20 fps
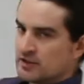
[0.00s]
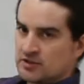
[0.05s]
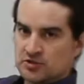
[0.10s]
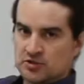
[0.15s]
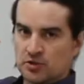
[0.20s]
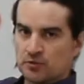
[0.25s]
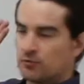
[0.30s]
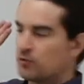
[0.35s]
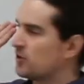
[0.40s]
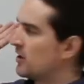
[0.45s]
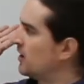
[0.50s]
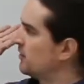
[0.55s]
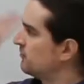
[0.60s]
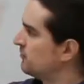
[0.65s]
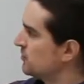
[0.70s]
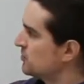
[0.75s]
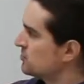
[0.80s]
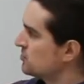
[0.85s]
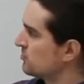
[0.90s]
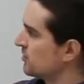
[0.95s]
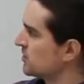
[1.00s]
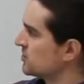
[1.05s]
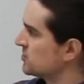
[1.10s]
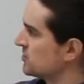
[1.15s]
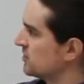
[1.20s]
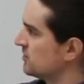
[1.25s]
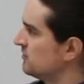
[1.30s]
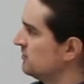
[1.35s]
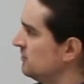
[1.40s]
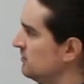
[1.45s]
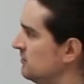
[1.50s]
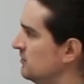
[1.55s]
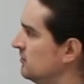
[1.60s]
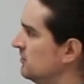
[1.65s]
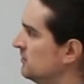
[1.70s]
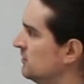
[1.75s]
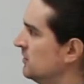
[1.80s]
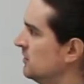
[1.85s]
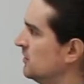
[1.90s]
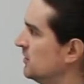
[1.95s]
so for that first question,
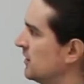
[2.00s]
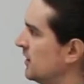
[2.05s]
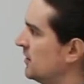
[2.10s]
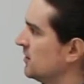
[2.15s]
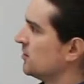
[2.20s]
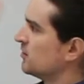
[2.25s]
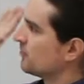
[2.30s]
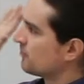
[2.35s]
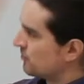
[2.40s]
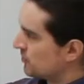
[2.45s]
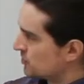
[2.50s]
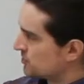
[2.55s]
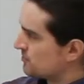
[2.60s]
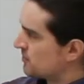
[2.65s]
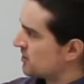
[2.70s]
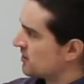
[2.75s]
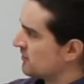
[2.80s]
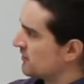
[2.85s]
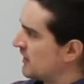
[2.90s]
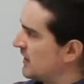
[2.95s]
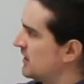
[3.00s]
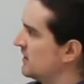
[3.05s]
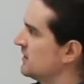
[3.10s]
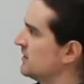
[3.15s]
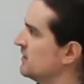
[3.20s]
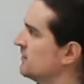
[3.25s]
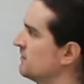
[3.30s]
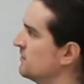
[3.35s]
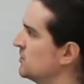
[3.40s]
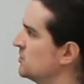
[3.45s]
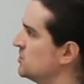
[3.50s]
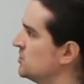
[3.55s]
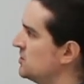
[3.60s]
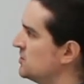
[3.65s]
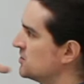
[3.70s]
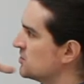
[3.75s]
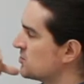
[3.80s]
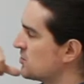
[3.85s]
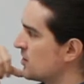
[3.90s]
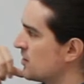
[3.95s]
and in the first part of that, if the
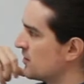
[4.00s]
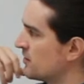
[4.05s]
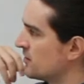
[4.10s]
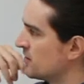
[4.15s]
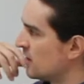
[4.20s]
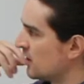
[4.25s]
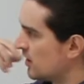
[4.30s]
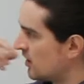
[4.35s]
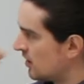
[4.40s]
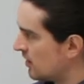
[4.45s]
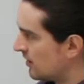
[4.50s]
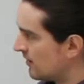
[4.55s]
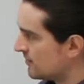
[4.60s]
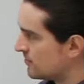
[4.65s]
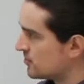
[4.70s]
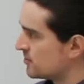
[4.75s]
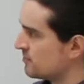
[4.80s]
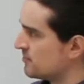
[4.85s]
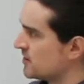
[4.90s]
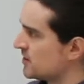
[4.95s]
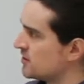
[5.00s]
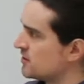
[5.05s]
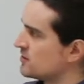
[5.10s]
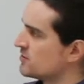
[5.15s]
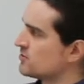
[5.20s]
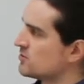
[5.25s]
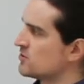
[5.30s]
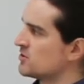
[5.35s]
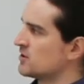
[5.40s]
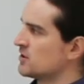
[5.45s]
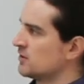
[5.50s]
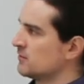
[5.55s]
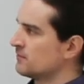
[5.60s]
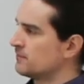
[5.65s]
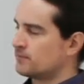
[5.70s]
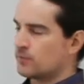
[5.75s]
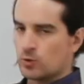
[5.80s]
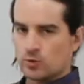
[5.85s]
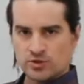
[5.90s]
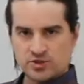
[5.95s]
cheetah's gone 100 meters in
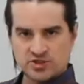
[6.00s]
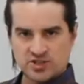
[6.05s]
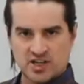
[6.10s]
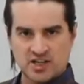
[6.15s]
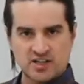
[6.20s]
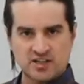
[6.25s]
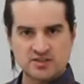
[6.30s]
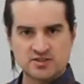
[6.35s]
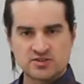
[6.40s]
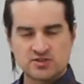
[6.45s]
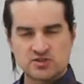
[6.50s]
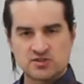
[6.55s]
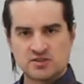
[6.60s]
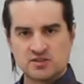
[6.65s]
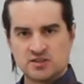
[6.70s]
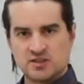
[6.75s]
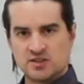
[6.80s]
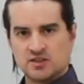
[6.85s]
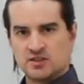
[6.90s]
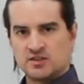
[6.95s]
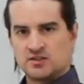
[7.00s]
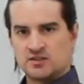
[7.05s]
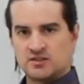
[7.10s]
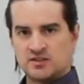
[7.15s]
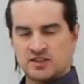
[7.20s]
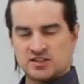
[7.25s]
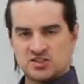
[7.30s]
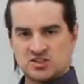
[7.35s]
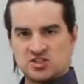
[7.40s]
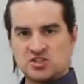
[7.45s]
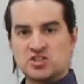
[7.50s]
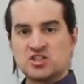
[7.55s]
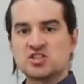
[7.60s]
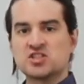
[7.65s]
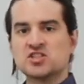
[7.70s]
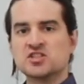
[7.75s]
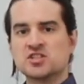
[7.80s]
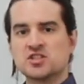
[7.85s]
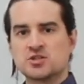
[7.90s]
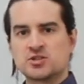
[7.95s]
four seconds, and that's the
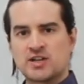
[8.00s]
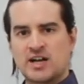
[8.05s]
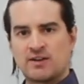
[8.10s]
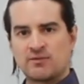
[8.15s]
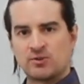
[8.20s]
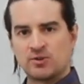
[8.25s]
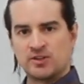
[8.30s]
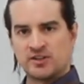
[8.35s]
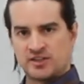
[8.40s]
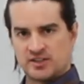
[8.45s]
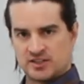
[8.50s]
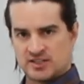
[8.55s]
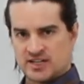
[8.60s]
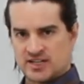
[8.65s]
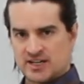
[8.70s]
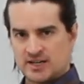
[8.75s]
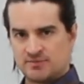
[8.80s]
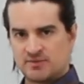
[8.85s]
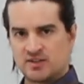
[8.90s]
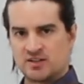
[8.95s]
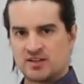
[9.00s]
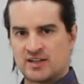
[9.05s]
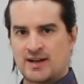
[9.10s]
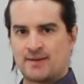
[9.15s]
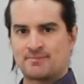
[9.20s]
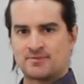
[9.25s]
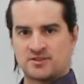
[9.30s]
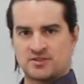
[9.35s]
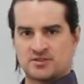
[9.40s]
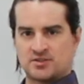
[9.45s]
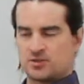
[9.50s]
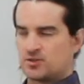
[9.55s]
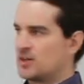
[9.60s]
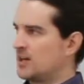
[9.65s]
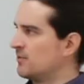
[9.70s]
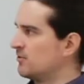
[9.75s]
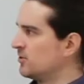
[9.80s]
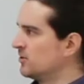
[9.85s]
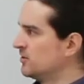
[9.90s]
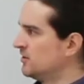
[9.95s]
distance it traveled and the time that elapsed as it
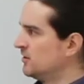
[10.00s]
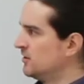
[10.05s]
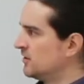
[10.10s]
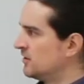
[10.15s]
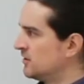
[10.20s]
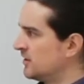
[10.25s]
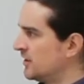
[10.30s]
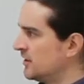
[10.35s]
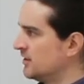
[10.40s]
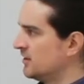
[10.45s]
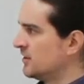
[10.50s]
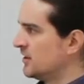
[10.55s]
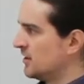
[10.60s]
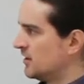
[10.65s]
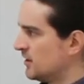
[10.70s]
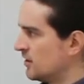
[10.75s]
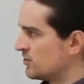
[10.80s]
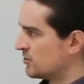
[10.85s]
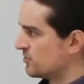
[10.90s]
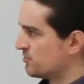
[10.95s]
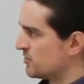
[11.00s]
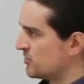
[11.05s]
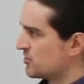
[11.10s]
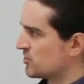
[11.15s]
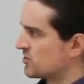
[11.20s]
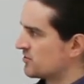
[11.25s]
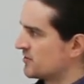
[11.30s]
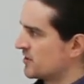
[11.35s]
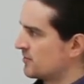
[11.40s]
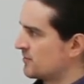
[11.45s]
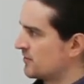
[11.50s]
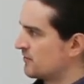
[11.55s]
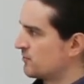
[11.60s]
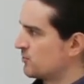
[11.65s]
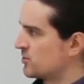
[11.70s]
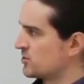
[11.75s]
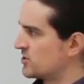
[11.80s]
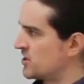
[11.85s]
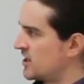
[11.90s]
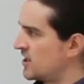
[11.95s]
traveled, right? 100 meters divided by
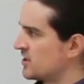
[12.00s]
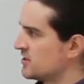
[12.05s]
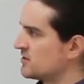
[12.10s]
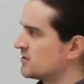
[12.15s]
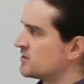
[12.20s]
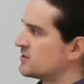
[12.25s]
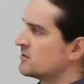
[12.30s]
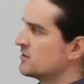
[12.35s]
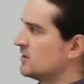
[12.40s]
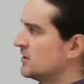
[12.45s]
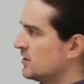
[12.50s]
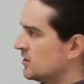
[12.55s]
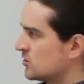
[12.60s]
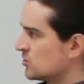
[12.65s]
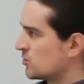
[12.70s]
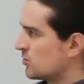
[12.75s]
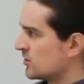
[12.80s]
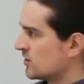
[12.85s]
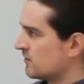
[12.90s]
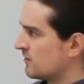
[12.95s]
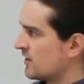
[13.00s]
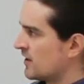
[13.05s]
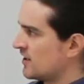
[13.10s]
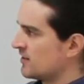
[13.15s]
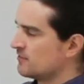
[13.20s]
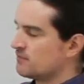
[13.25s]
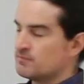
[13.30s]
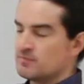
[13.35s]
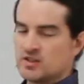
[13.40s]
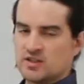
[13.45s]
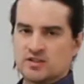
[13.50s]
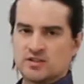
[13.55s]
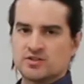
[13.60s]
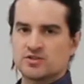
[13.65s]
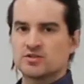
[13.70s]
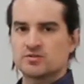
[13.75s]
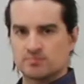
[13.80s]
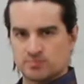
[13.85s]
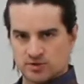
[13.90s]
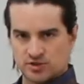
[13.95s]
four seconds, 25
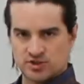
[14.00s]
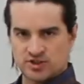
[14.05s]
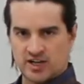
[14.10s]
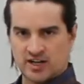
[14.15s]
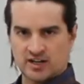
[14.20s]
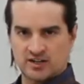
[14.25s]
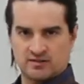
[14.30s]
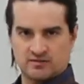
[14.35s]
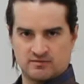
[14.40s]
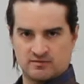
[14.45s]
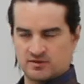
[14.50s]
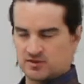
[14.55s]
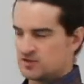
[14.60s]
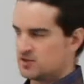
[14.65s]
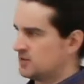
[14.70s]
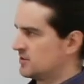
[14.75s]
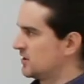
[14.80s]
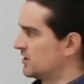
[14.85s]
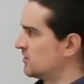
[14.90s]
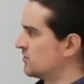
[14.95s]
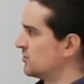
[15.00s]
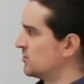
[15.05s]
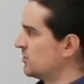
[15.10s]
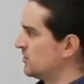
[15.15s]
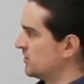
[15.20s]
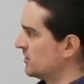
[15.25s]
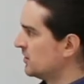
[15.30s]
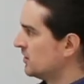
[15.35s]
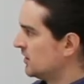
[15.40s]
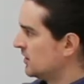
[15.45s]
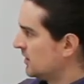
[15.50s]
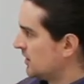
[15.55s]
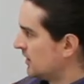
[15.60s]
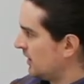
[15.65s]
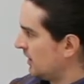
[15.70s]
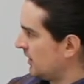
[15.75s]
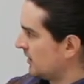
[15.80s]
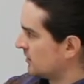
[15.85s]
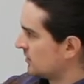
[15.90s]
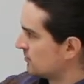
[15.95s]
meters per second is the technical unit.
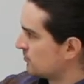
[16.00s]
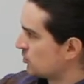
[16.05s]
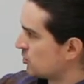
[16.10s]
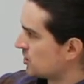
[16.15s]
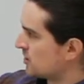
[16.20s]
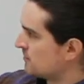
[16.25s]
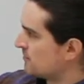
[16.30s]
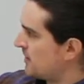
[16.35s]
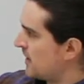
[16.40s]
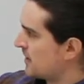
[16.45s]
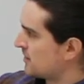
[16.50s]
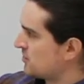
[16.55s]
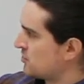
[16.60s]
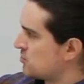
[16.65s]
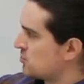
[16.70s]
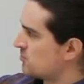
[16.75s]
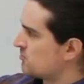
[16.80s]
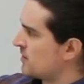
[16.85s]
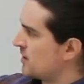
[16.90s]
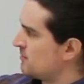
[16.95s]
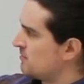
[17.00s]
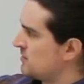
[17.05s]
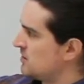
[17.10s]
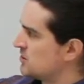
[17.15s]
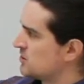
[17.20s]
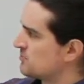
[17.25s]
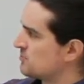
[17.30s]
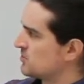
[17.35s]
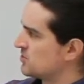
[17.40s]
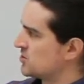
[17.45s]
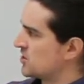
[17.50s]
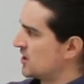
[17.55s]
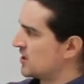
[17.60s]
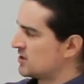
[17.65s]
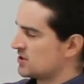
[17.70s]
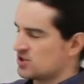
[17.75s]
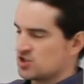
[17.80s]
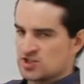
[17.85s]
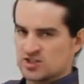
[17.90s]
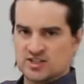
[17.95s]
And more compactly, you can write meters per
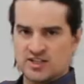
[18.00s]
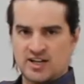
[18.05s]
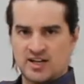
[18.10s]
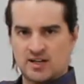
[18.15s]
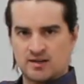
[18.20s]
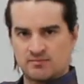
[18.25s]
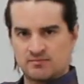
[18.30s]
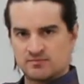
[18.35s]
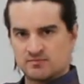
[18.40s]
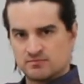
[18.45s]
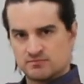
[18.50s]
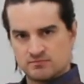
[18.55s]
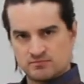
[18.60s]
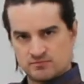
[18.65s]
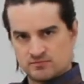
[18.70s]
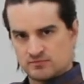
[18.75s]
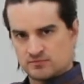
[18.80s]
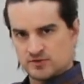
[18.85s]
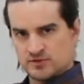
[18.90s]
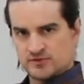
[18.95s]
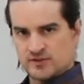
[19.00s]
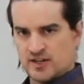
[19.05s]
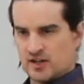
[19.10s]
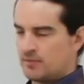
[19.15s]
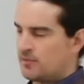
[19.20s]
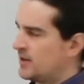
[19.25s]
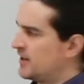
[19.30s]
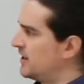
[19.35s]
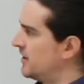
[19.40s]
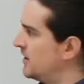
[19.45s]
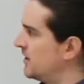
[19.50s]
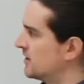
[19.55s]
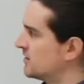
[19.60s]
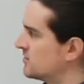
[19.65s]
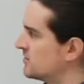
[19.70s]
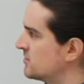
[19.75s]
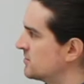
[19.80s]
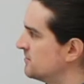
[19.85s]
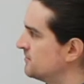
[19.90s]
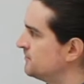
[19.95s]
second, it's just m divided by
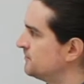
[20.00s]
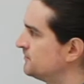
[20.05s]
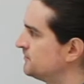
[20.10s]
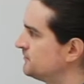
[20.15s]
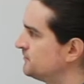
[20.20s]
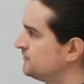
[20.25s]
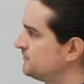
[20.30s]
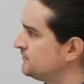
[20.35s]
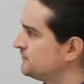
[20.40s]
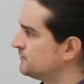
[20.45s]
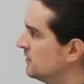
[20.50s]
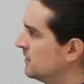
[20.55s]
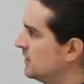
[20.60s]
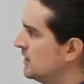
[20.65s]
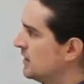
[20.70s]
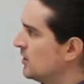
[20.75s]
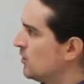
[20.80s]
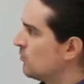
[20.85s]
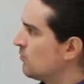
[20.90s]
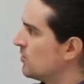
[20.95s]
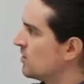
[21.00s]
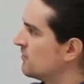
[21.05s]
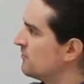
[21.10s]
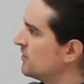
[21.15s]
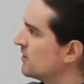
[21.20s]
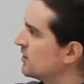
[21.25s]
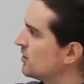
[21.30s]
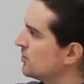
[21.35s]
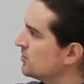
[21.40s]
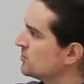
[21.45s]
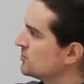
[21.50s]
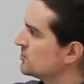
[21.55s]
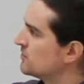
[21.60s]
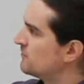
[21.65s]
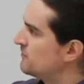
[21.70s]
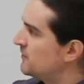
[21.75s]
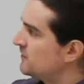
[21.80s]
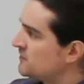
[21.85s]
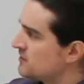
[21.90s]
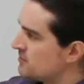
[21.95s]
s. What if it goes
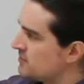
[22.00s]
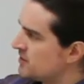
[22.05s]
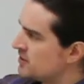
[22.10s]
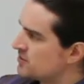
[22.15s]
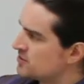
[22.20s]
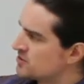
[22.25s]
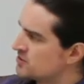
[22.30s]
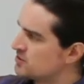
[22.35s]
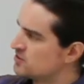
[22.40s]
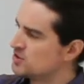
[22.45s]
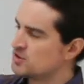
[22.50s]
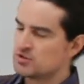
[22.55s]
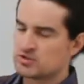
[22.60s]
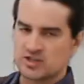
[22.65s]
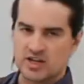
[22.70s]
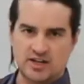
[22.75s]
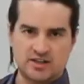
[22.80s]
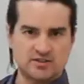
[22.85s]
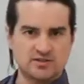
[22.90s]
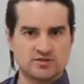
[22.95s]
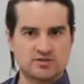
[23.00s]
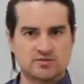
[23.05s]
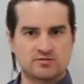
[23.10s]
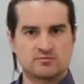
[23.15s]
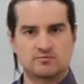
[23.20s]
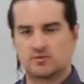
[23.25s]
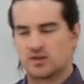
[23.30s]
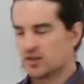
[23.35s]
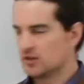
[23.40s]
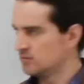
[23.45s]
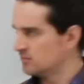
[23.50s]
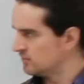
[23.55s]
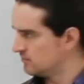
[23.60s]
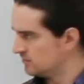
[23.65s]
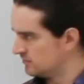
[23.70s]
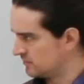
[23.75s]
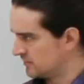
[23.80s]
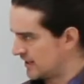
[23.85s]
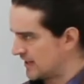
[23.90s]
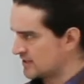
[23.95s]
50 meters in two seconds? Well,
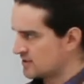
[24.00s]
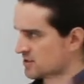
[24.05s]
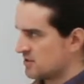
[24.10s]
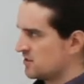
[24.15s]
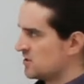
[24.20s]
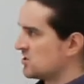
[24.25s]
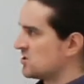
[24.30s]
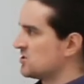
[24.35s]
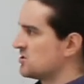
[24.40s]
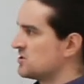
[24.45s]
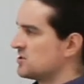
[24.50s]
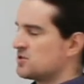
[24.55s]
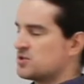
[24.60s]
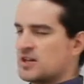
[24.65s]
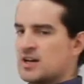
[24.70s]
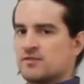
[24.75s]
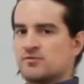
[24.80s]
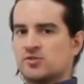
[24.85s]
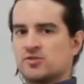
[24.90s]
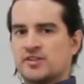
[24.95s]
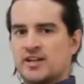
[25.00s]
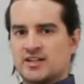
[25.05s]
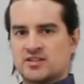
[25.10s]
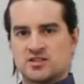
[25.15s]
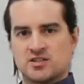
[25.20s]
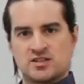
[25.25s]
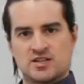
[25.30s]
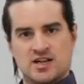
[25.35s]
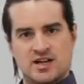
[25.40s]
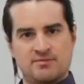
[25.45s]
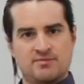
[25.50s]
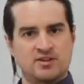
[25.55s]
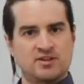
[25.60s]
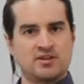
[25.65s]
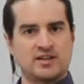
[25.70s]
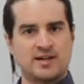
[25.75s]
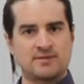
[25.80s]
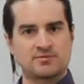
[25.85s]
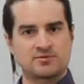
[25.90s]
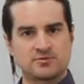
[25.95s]
that's the distance it traveled, that's the time that
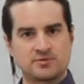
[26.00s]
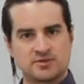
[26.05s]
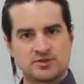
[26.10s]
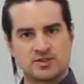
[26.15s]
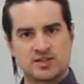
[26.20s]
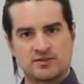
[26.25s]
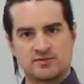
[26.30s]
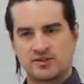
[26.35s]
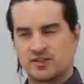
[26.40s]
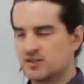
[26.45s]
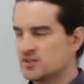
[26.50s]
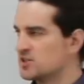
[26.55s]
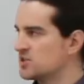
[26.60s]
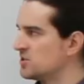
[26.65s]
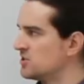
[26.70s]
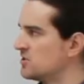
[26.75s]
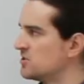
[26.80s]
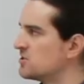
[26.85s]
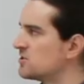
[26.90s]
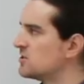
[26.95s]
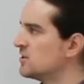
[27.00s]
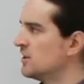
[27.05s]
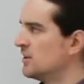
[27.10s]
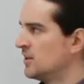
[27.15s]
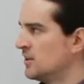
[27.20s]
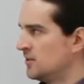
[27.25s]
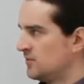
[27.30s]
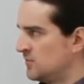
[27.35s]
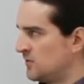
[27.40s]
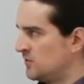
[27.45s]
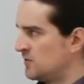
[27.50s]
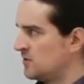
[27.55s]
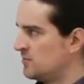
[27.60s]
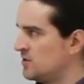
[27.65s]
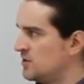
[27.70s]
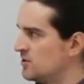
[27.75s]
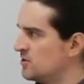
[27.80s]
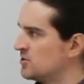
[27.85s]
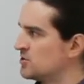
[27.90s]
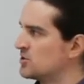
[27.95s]
elapsed when it traveled that distance. 50
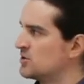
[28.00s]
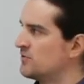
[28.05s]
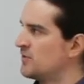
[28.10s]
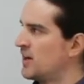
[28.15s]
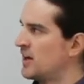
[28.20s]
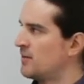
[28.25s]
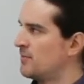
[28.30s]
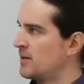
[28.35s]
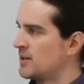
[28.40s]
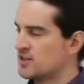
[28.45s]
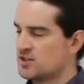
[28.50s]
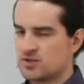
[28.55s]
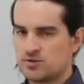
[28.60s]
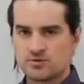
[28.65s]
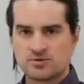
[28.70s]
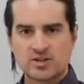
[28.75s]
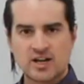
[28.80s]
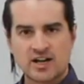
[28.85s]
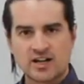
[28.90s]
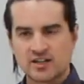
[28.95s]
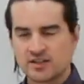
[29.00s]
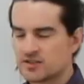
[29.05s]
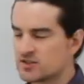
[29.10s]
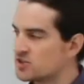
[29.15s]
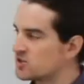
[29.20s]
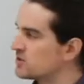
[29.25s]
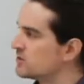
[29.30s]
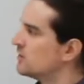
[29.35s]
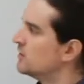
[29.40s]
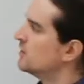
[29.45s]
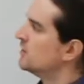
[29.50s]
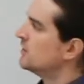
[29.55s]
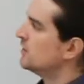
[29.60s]
meters divided by two seconds.